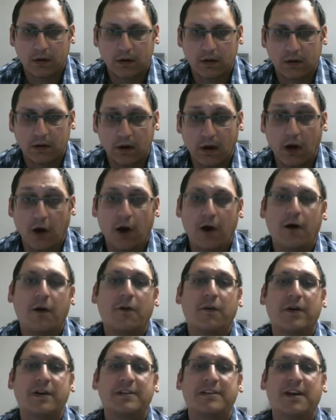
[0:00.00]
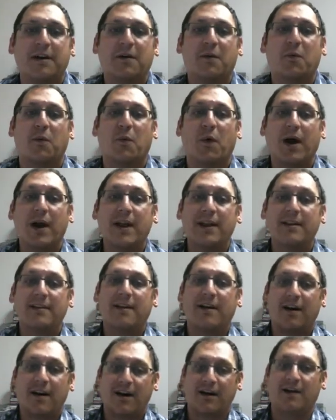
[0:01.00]
Oh, he's got Wide
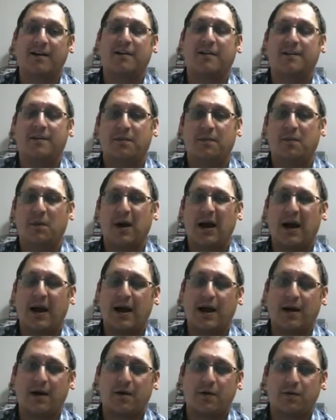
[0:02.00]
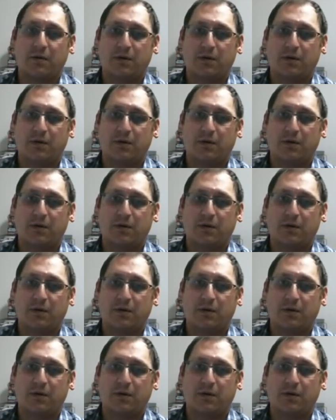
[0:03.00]
Guard. Wow.